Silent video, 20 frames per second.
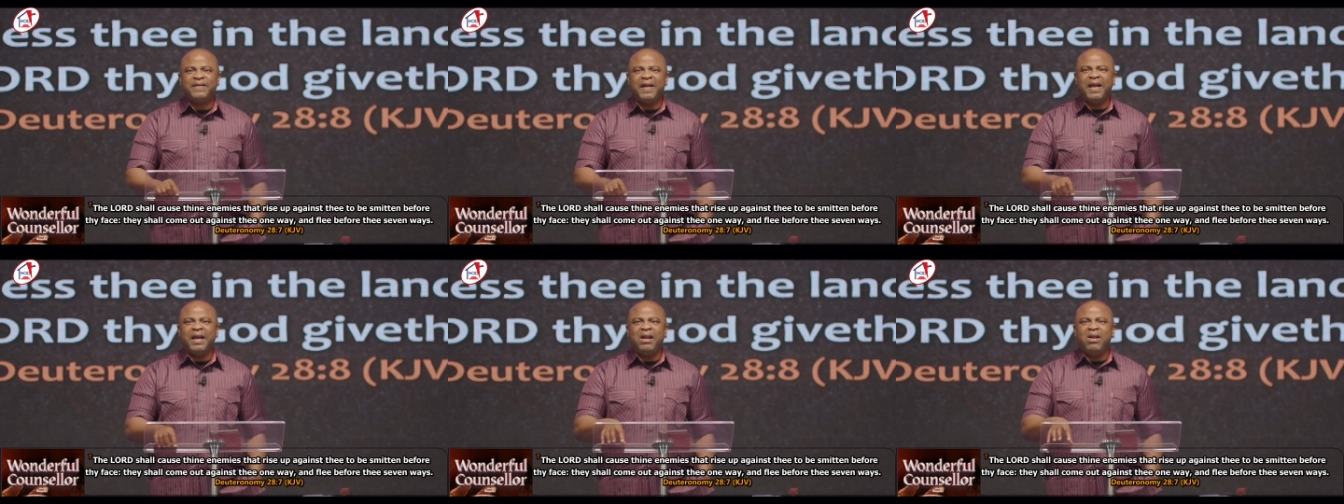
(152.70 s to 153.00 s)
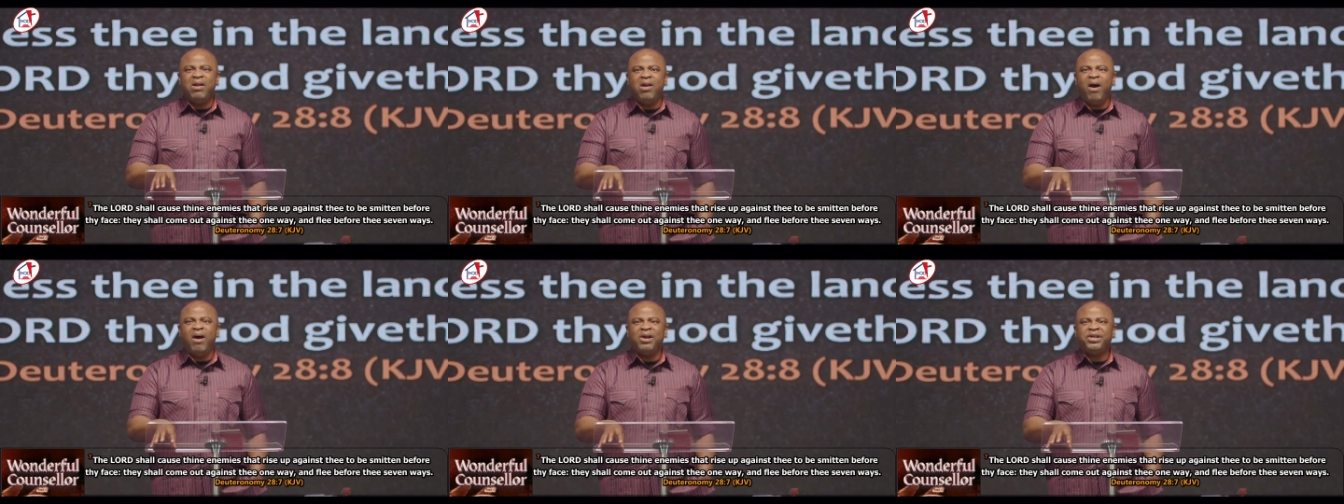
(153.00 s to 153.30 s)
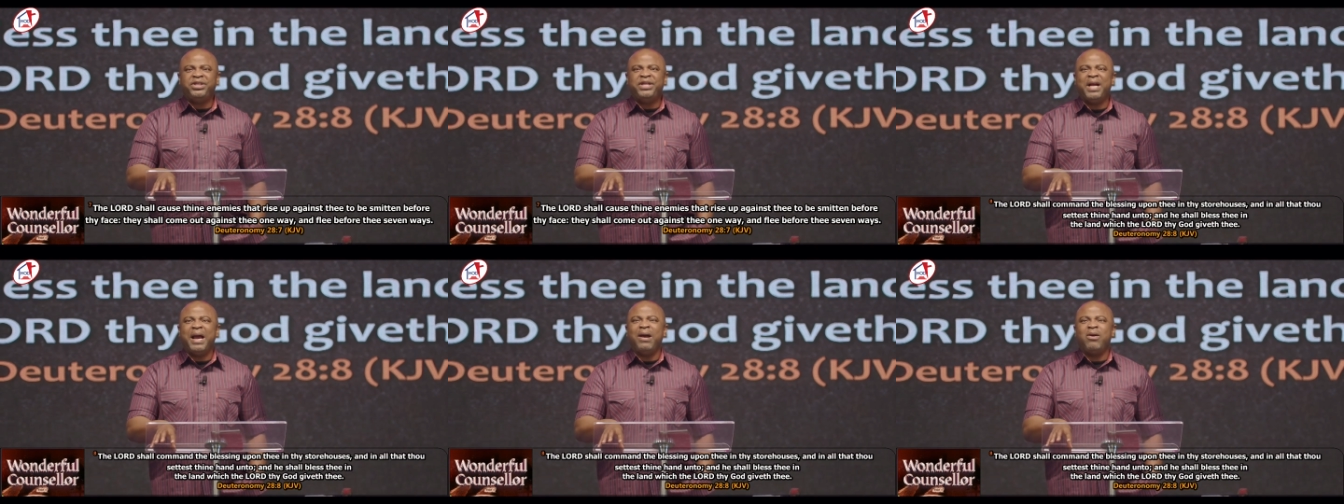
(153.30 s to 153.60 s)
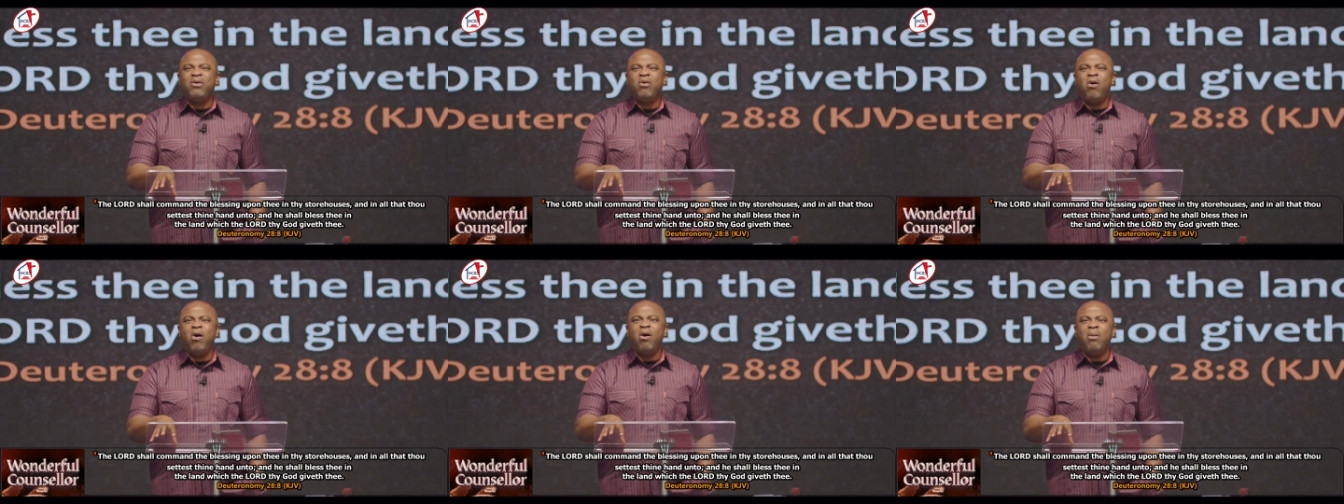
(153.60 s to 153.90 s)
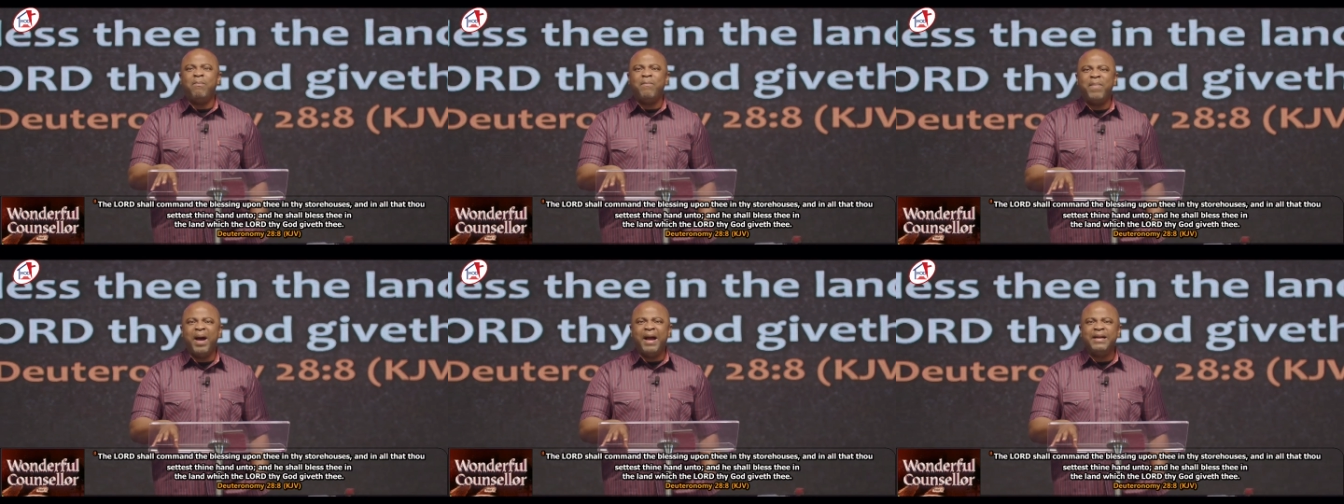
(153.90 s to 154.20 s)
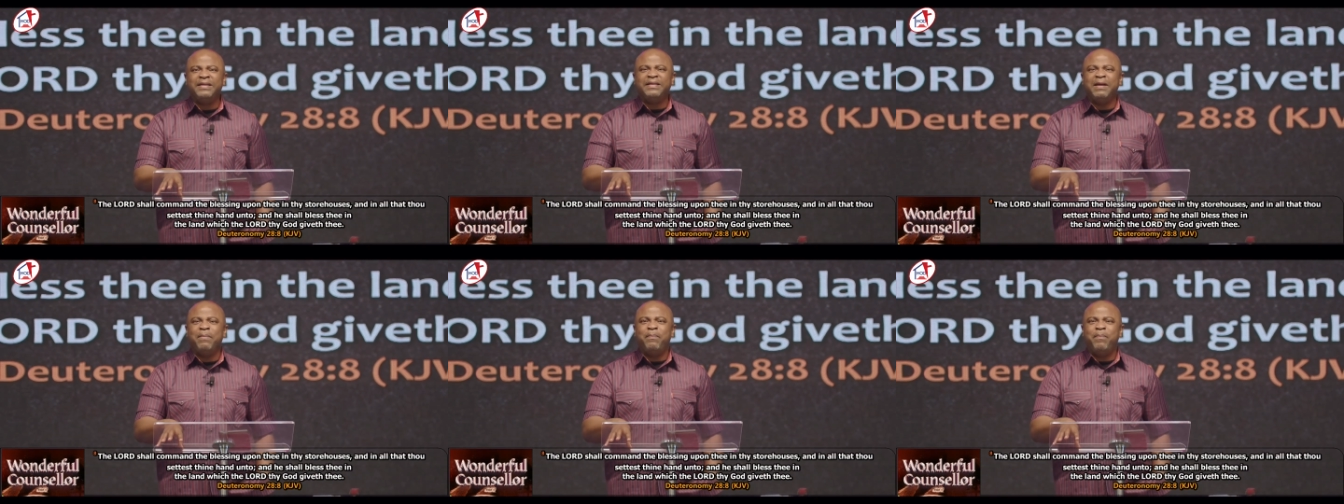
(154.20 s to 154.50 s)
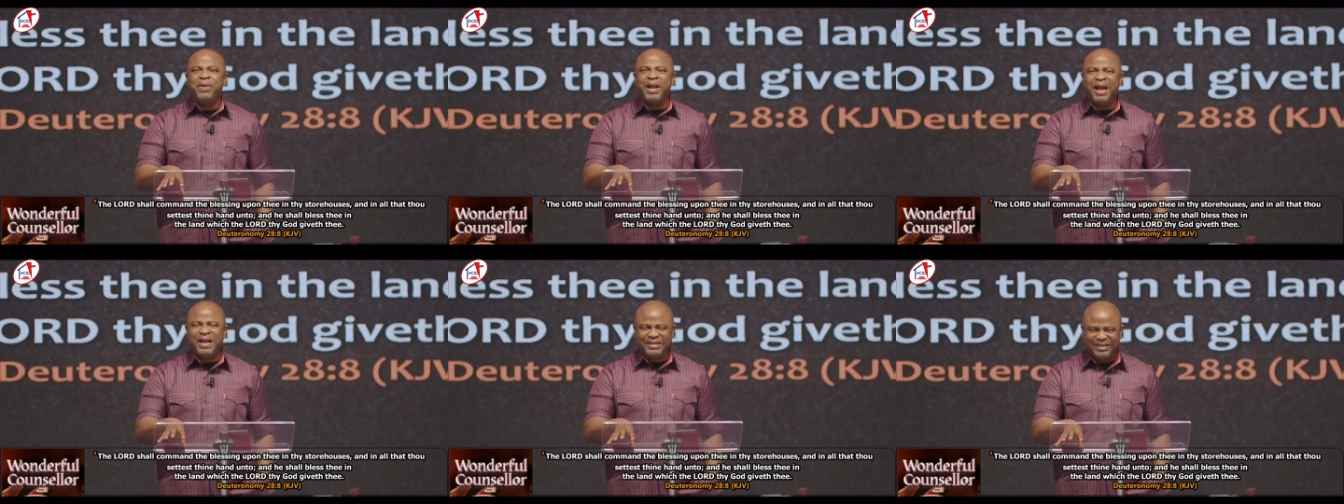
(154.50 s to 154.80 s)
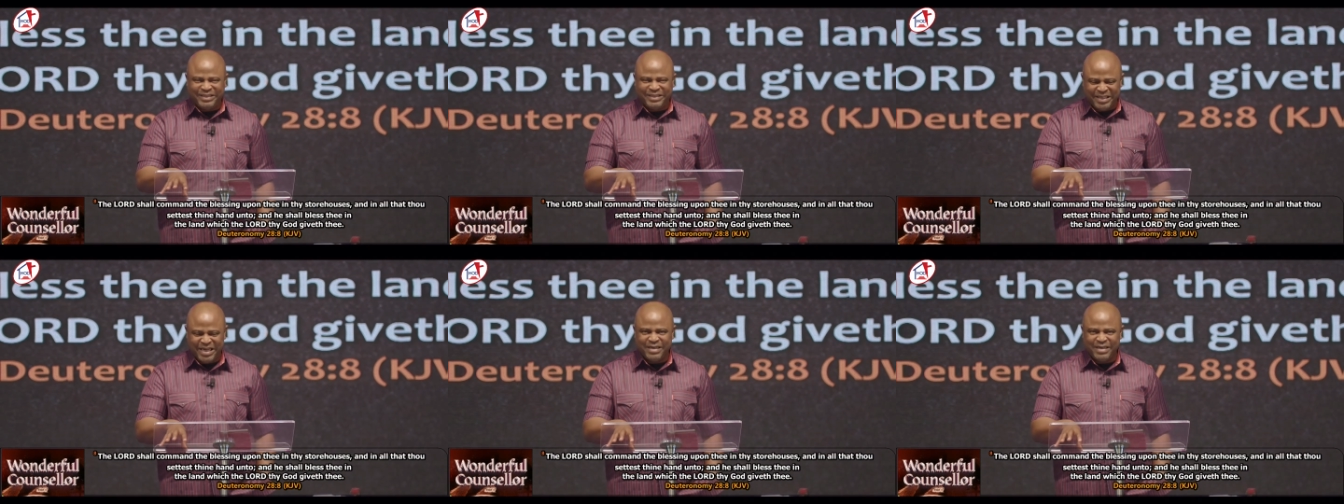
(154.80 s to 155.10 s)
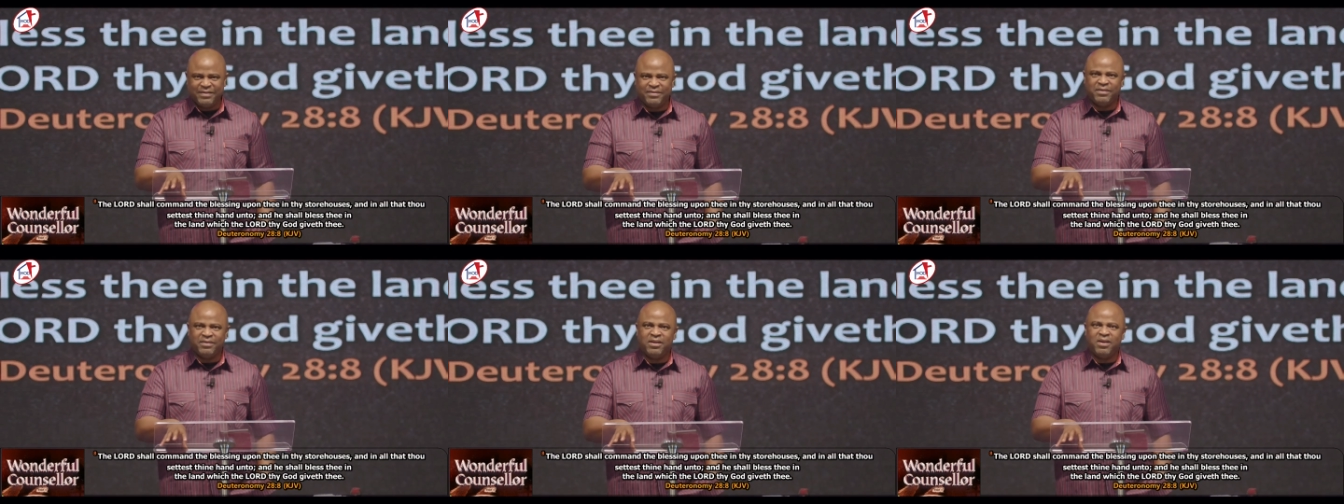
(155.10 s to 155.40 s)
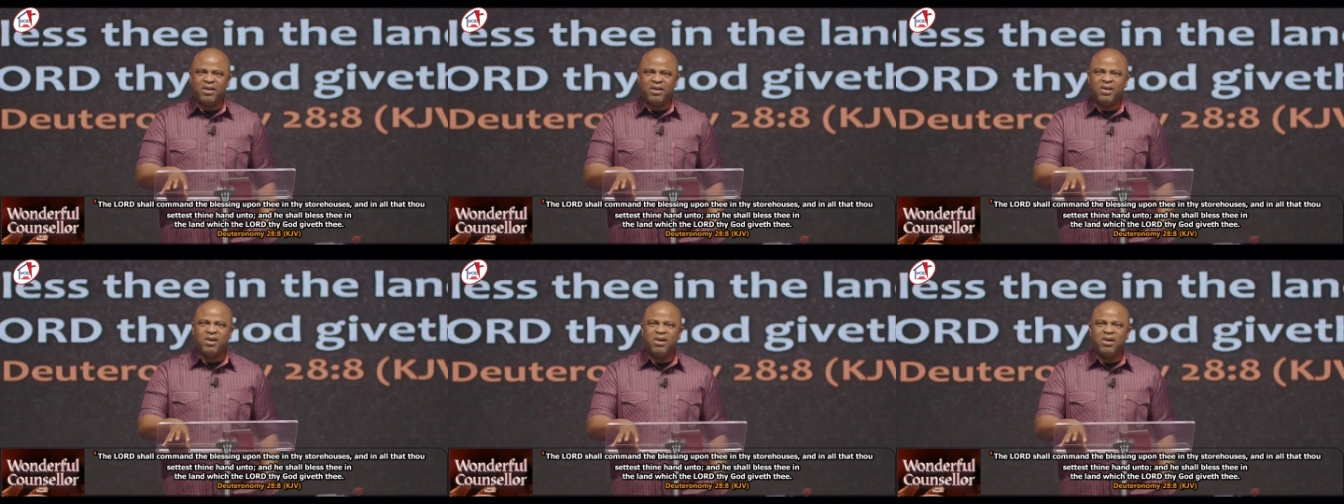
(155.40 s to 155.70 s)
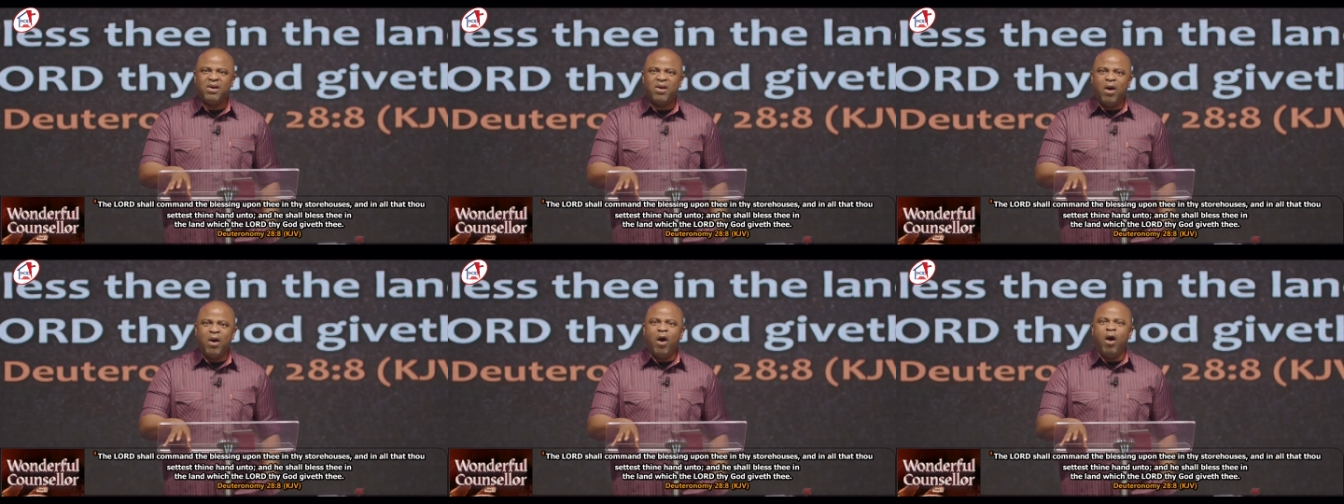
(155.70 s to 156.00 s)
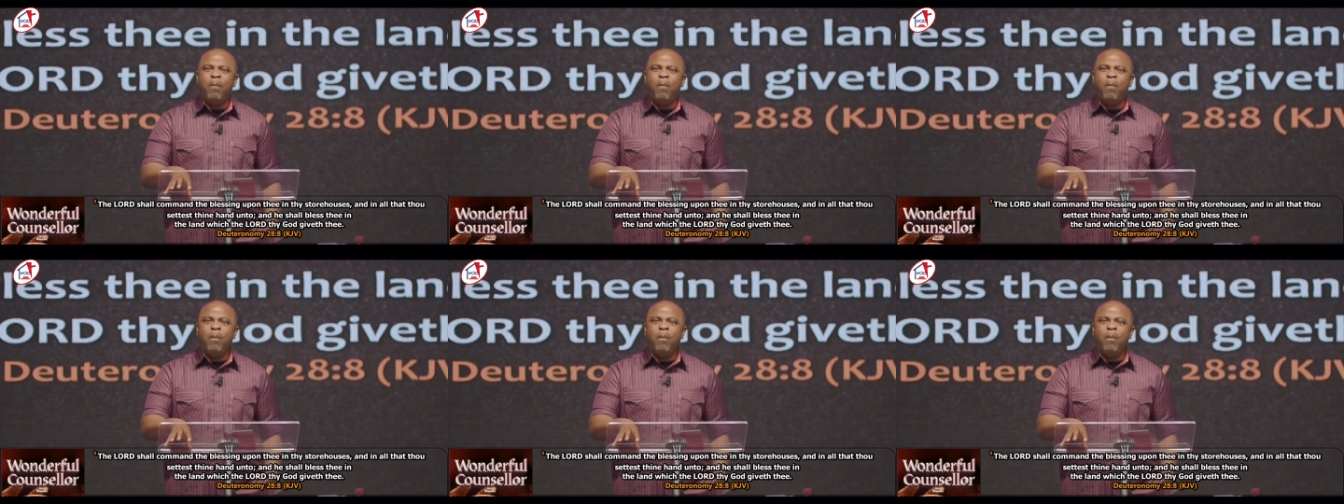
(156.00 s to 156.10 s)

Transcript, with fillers: The Lord shall command the blessing